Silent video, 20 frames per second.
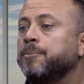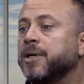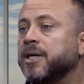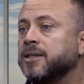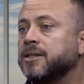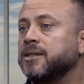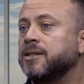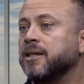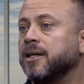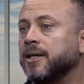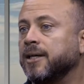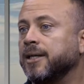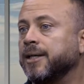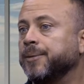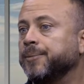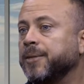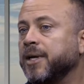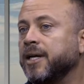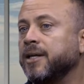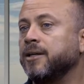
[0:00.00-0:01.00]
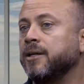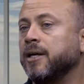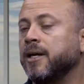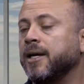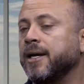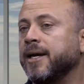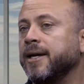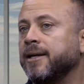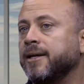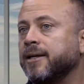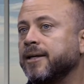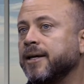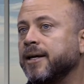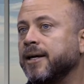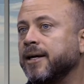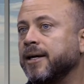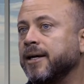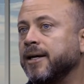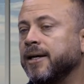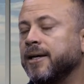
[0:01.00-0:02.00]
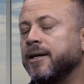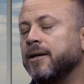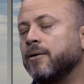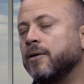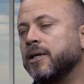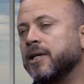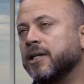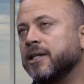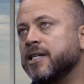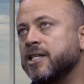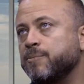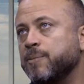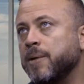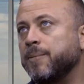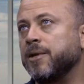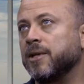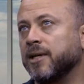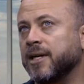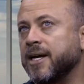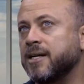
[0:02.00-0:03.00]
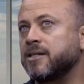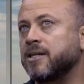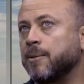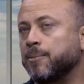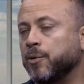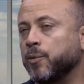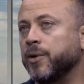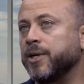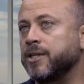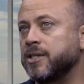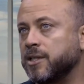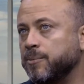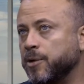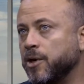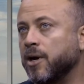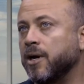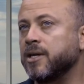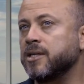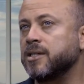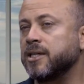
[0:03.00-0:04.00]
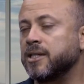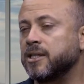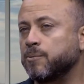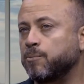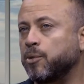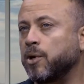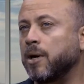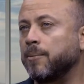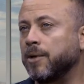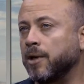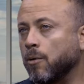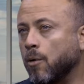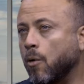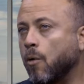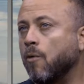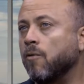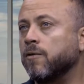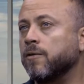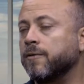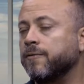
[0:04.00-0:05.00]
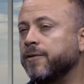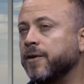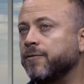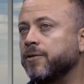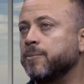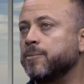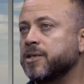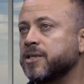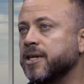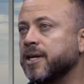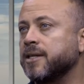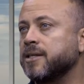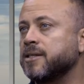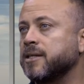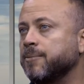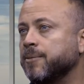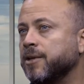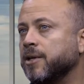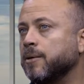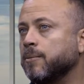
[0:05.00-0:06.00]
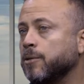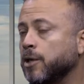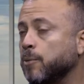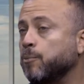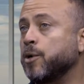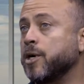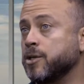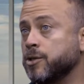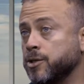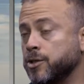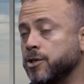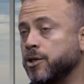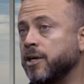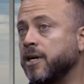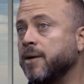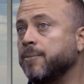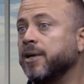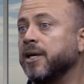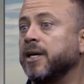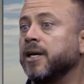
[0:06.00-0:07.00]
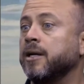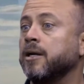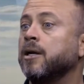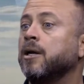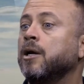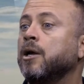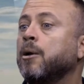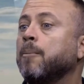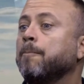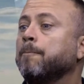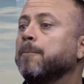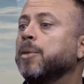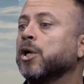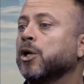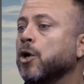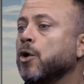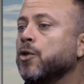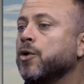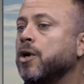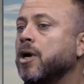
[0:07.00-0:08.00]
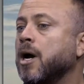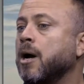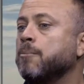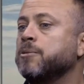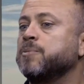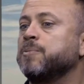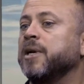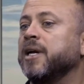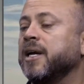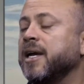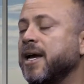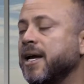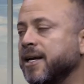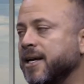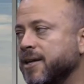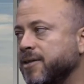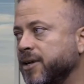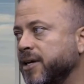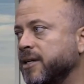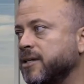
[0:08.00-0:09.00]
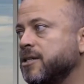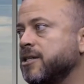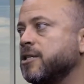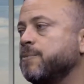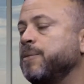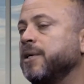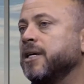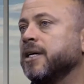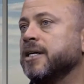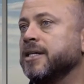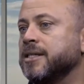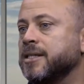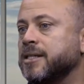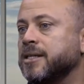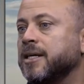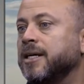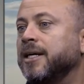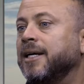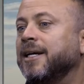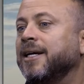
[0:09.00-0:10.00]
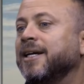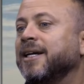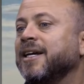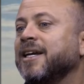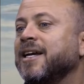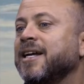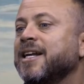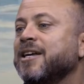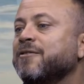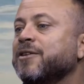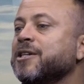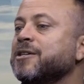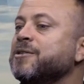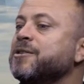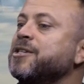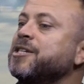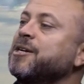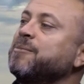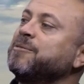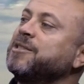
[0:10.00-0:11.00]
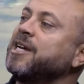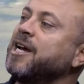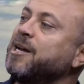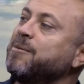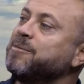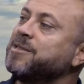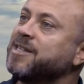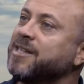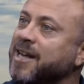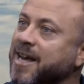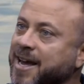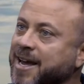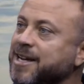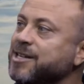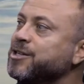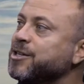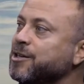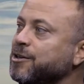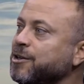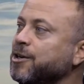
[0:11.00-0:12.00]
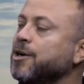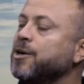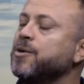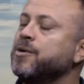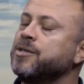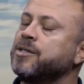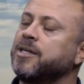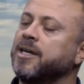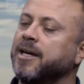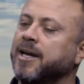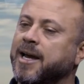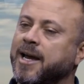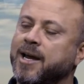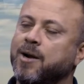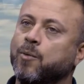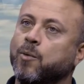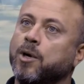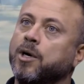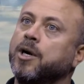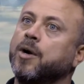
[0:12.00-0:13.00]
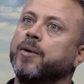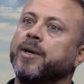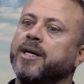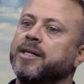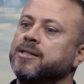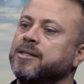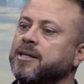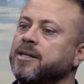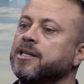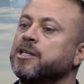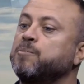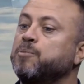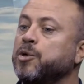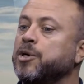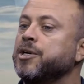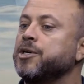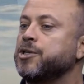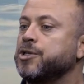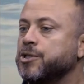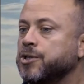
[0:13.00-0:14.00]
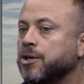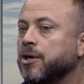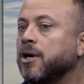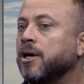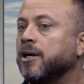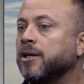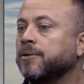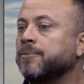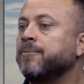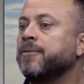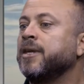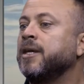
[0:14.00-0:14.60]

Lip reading: But, and at least maybe in the last couple of weeks, to be honest, it's probably over 50%. Some of the appraisals are coming in below the comps. But again, I think it's just because, and even sometimes the agent knows, like, hey, we're going into this pretty strong,